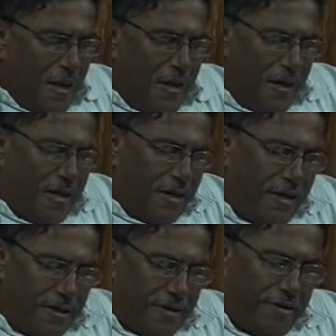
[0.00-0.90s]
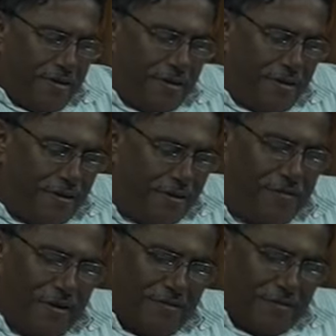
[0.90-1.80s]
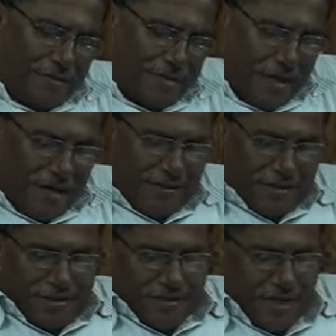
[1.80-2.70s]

I was having this,